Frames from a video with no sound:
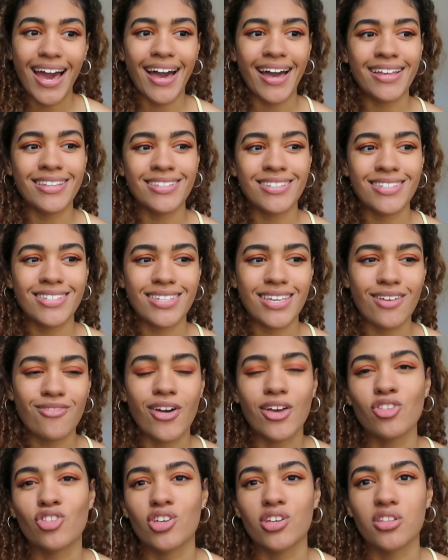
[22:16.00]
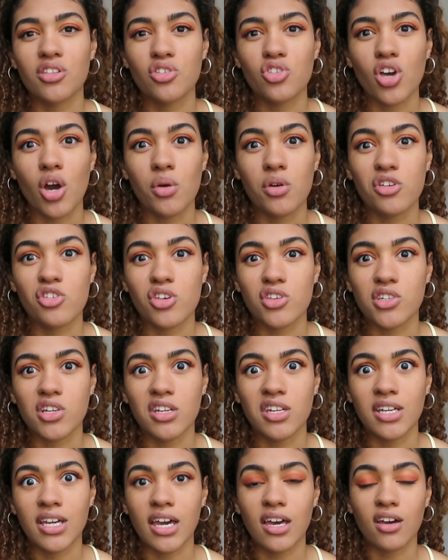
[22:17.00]
And eventually, the show is just
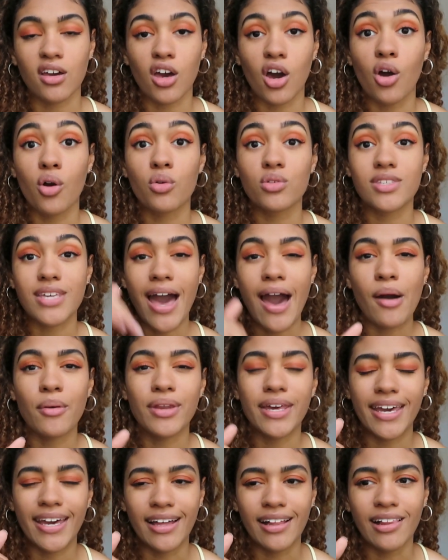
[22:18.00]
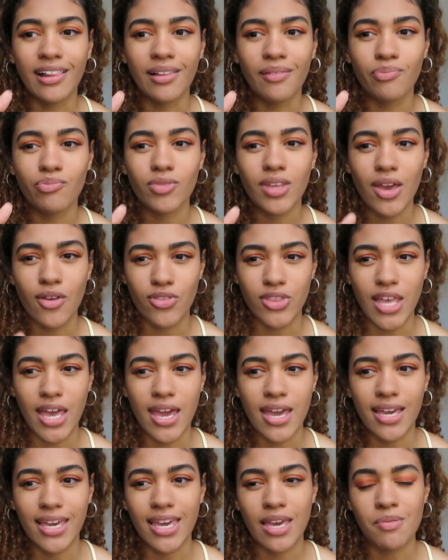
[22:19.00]
going to go downhill if
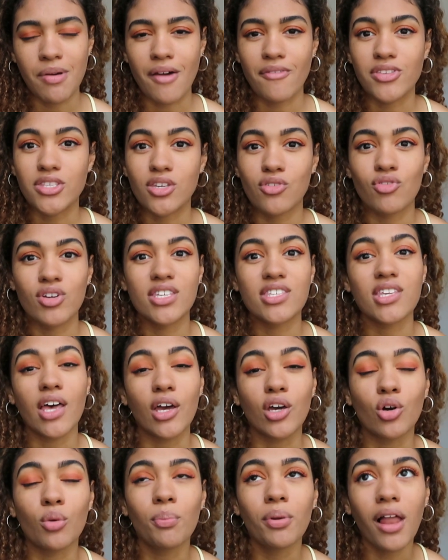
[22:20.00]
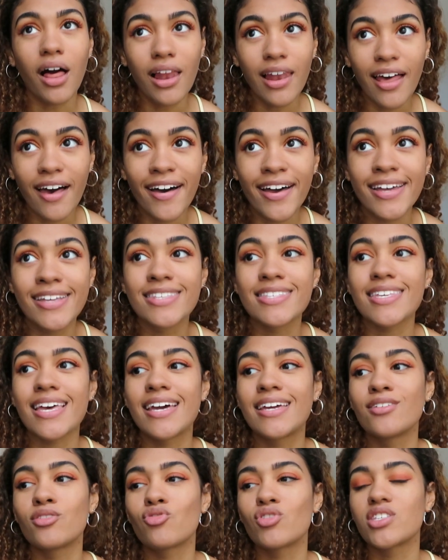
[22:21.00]
they keep having to recycle plot lines
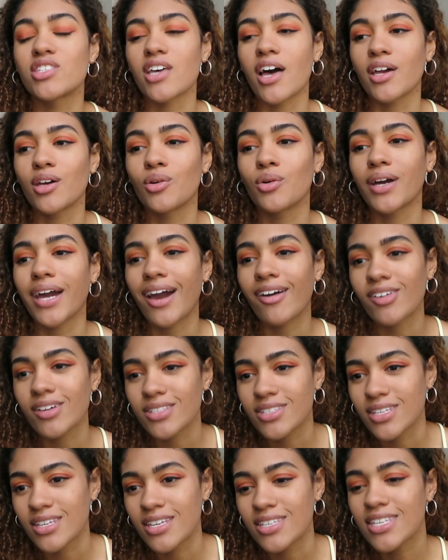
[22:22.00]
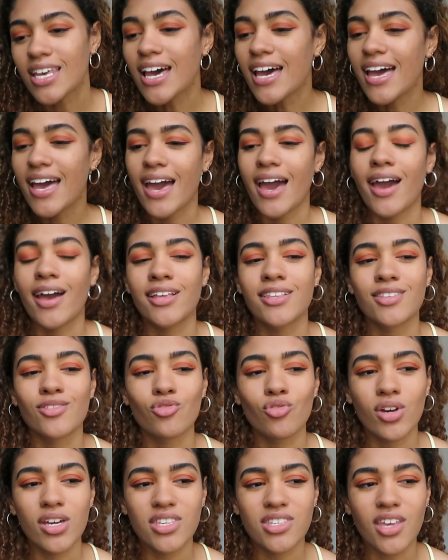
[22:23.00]
and recycle characters and
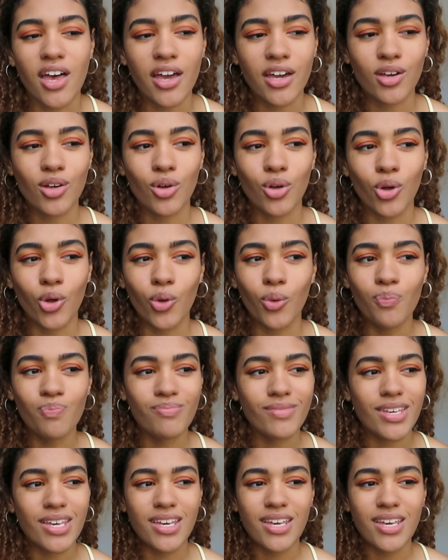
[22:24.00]
recycle